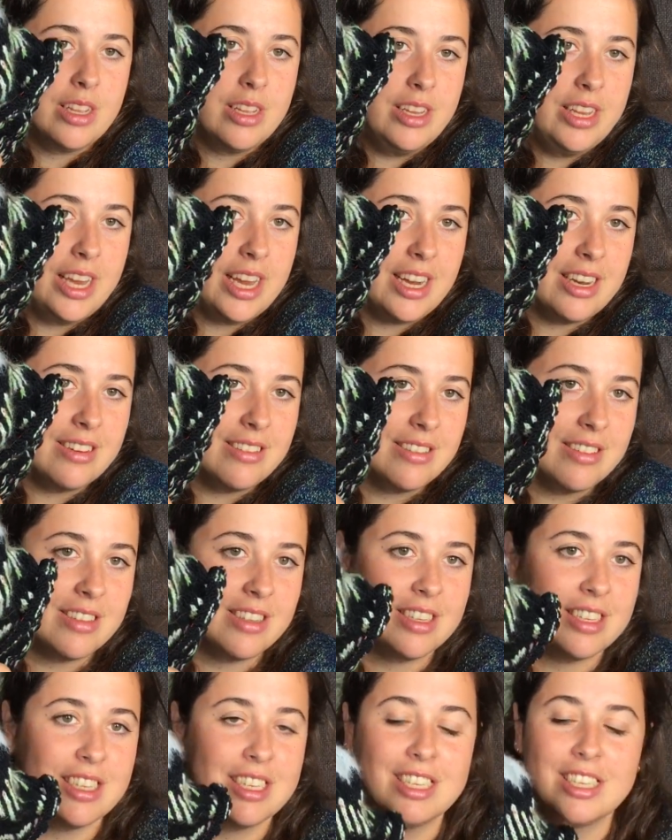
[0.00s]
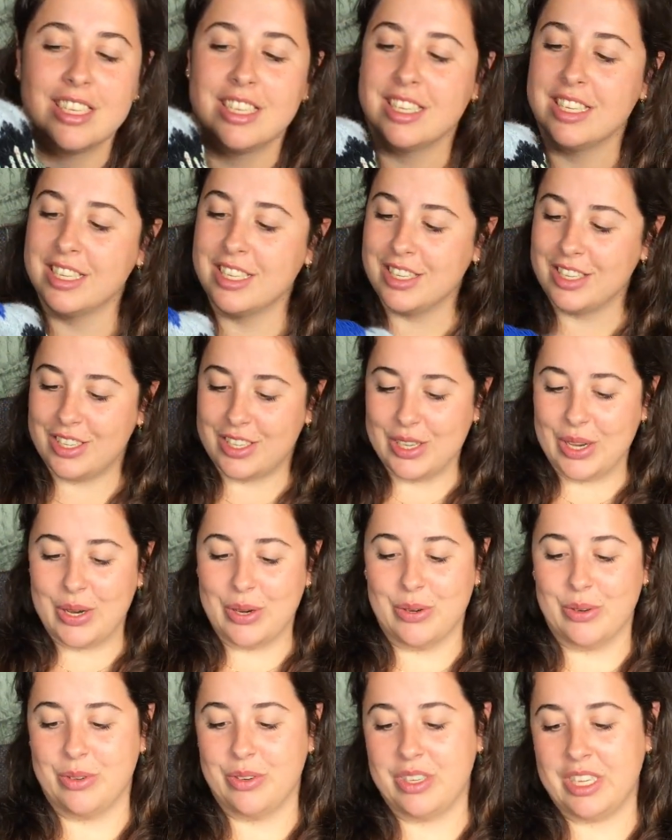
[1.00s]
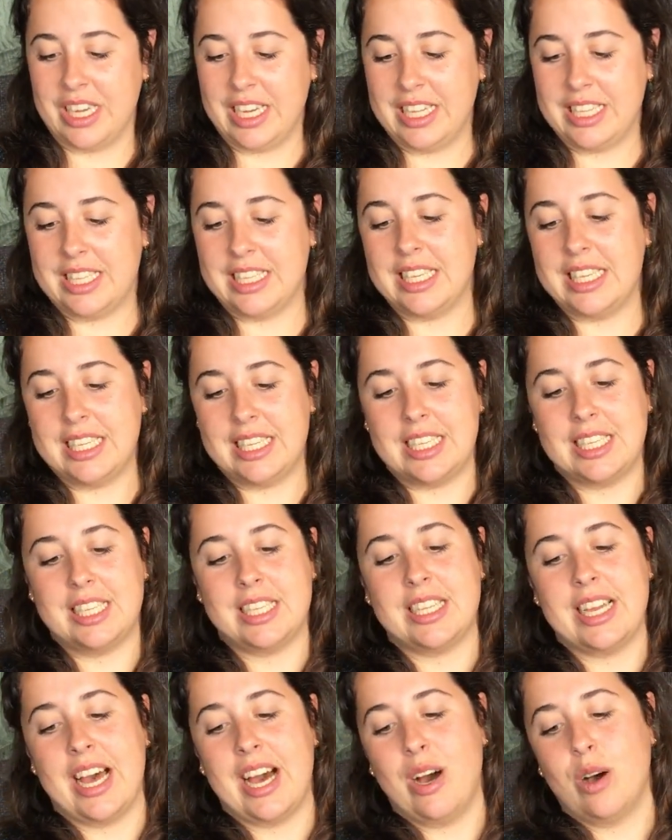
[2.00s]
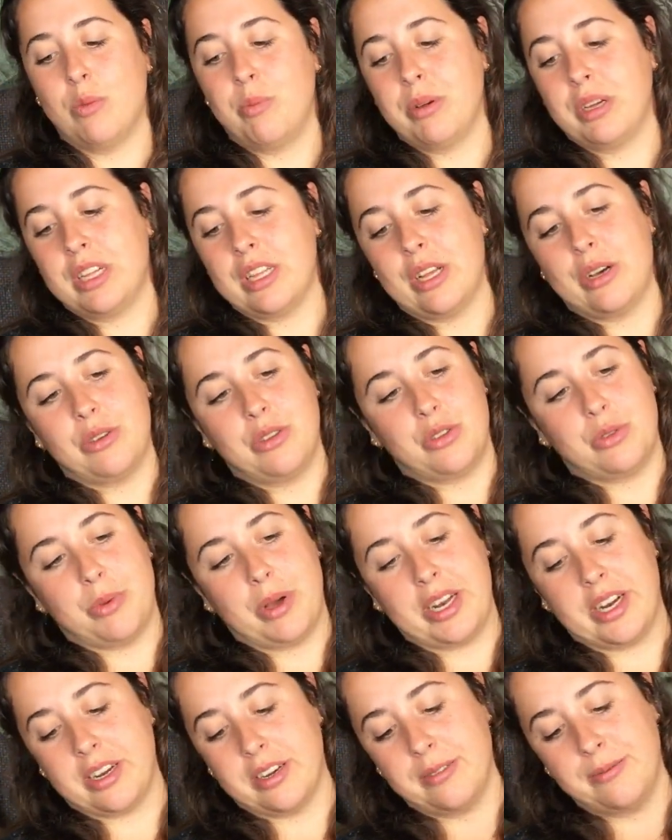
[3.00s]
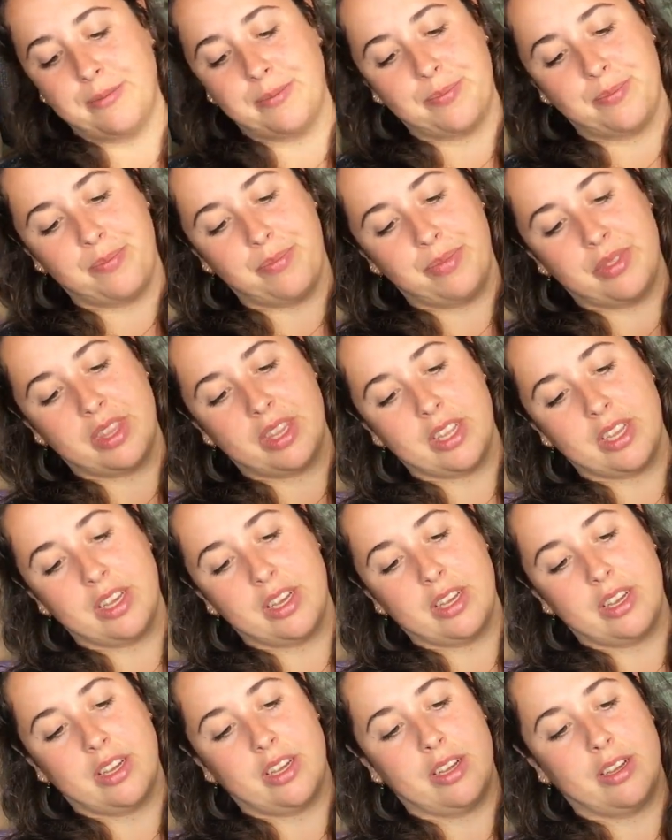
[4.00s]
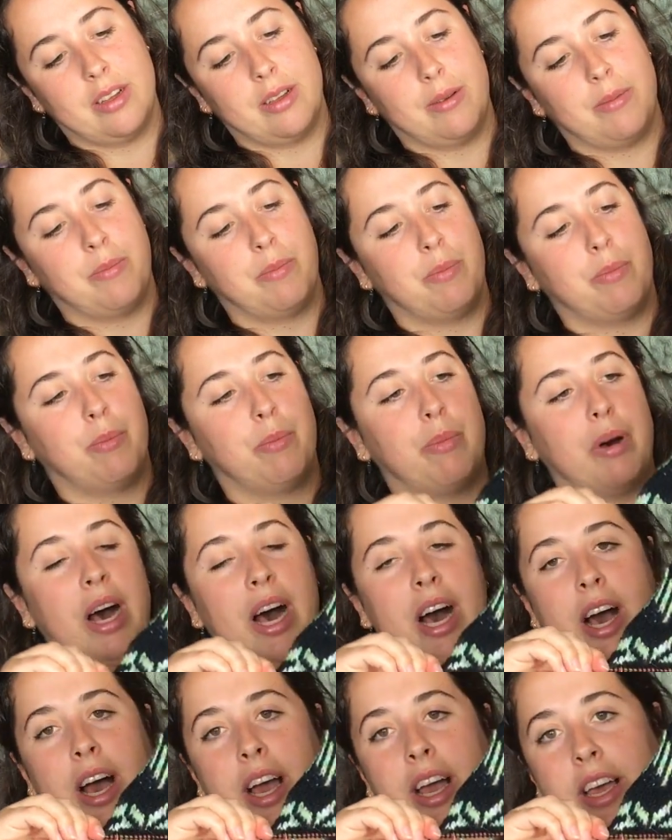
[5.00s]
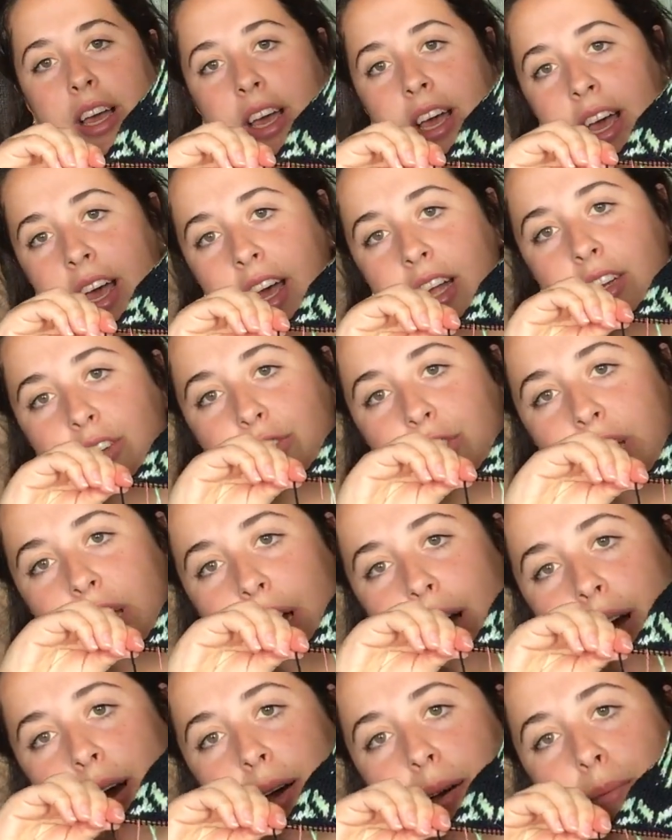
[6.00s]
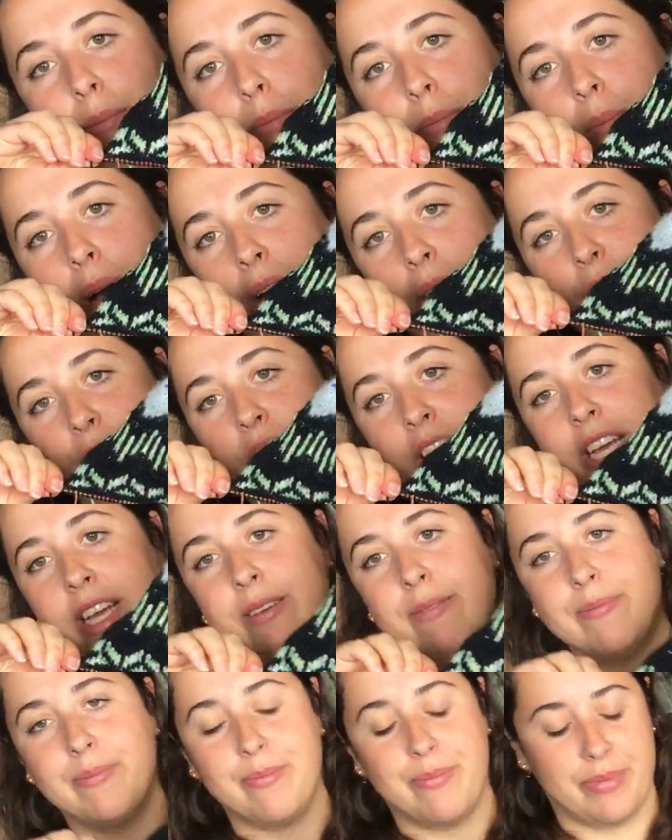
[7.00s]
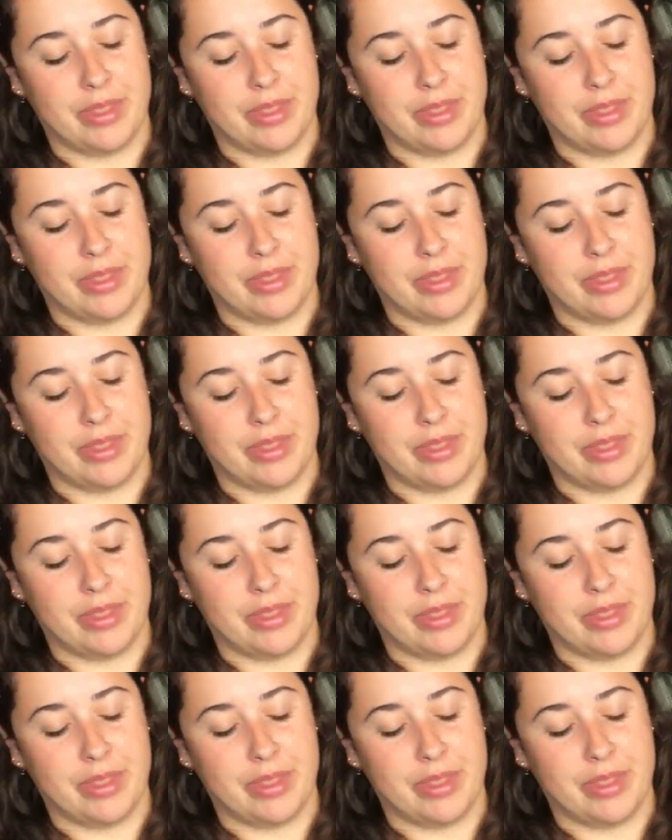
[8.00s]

Yeah, so this is the Alpenglow sweater by Andrea Mowry.